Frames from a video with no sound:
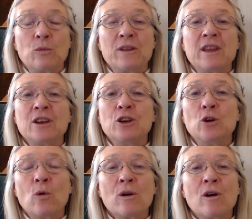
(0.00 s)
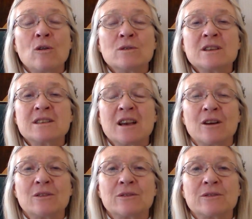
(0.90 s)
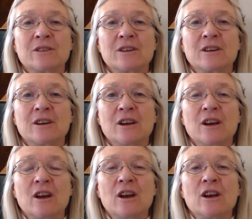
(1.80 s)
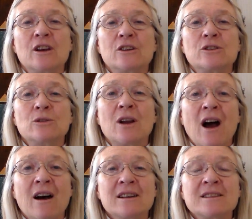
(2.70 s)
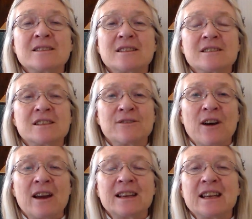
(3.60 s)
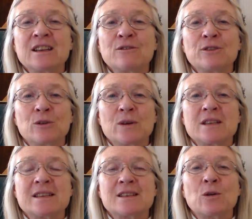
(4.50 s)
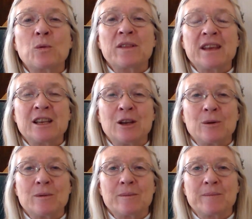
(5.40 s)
within your own self to God's divine influence within you.